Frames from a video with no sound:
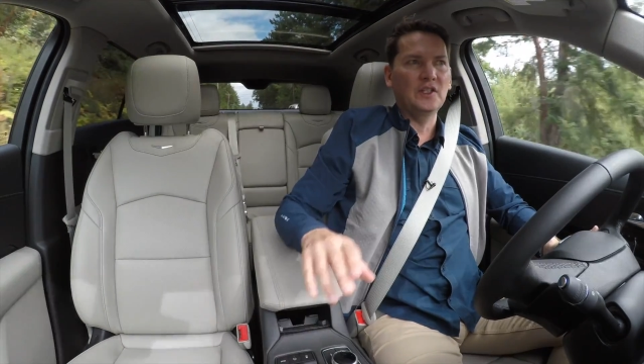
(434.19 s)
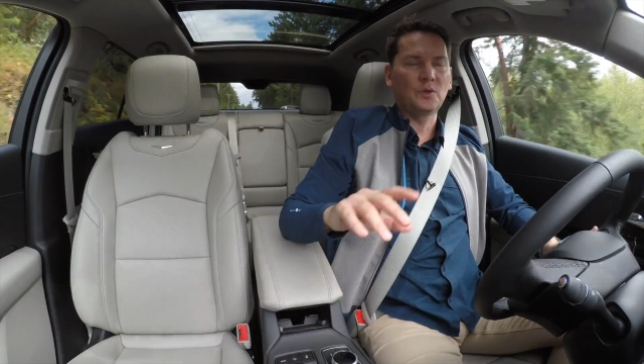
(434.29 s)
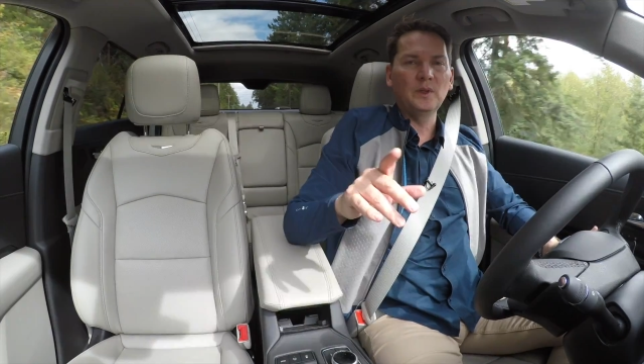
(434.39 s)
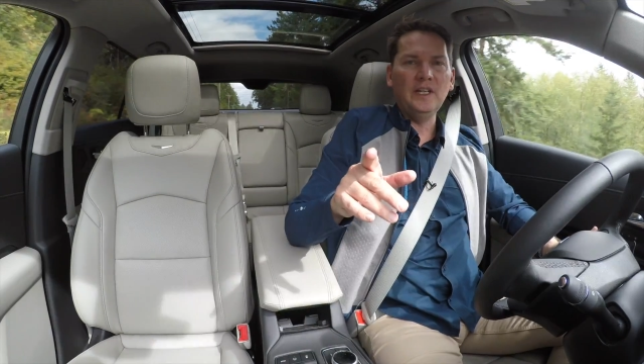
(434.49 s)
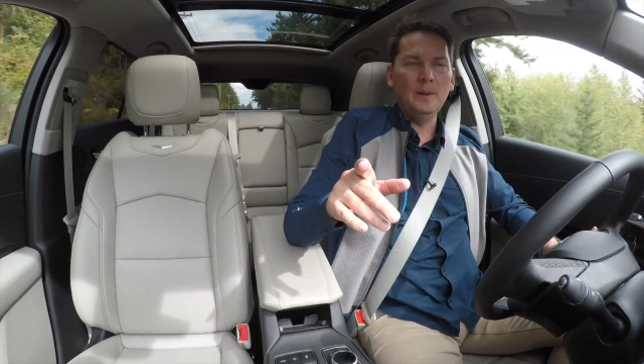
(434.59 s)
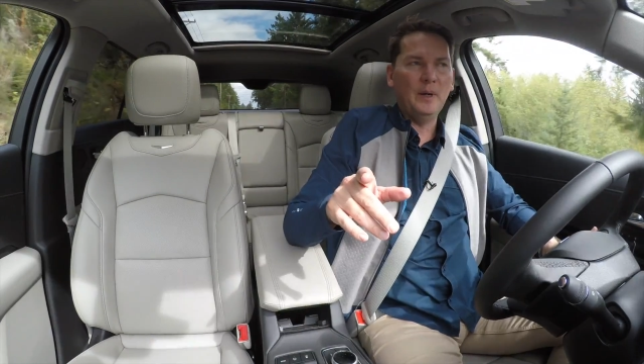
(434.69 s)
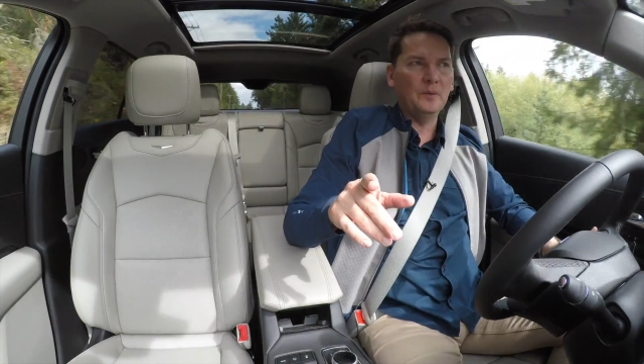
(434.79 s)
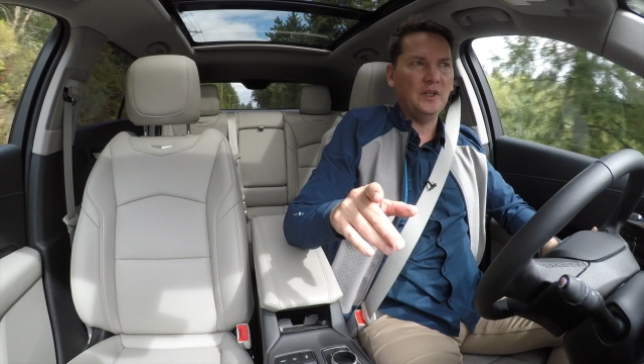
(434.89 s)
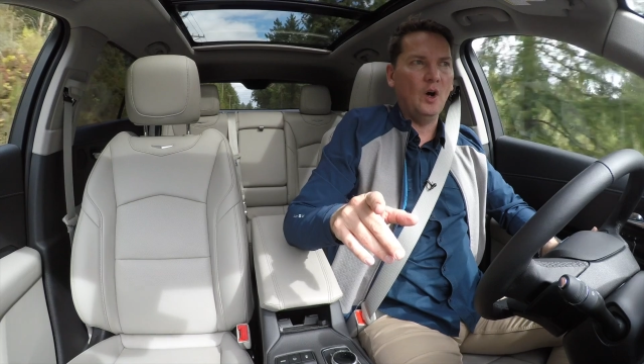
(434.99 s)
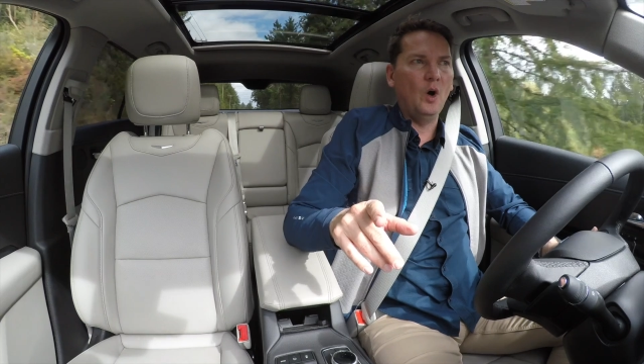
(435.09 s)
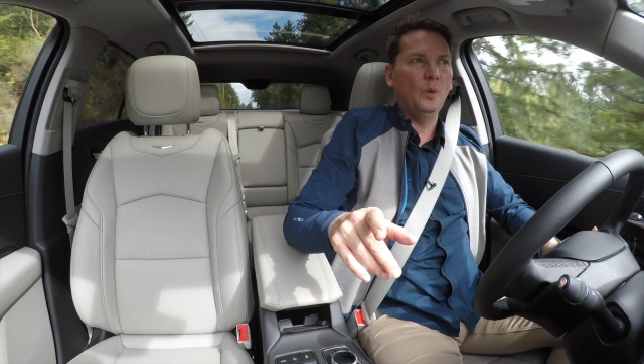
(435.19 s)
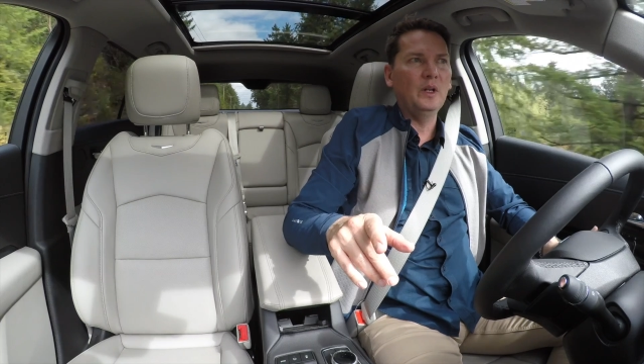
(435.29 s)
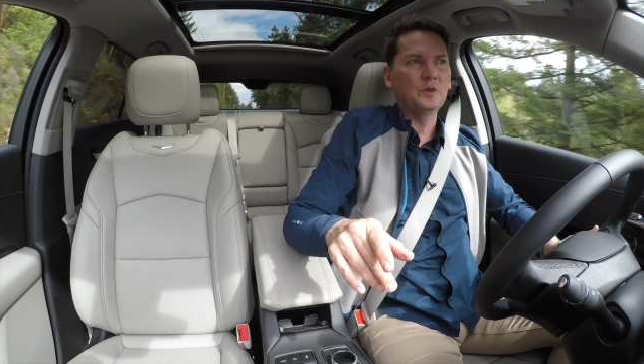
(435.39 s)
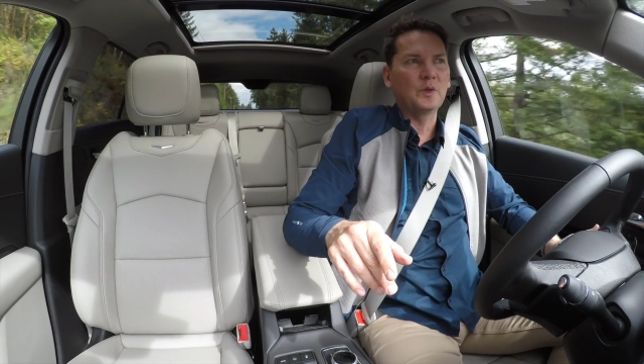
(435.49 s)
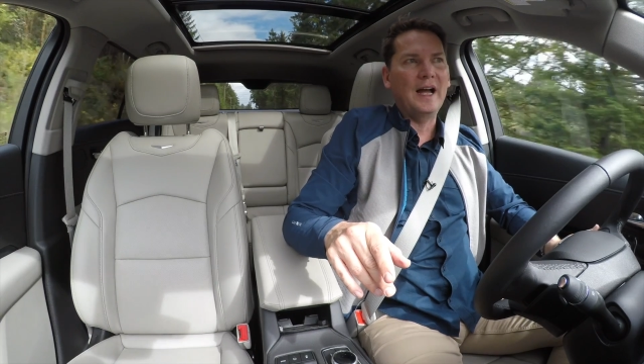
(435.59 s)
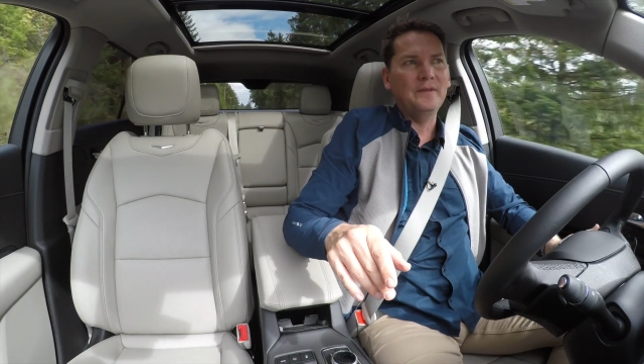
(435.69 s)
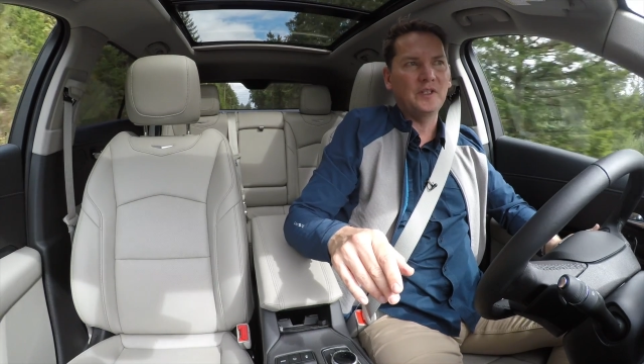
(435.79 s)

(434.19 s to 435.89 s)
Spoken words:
It's really about the all-wheel drive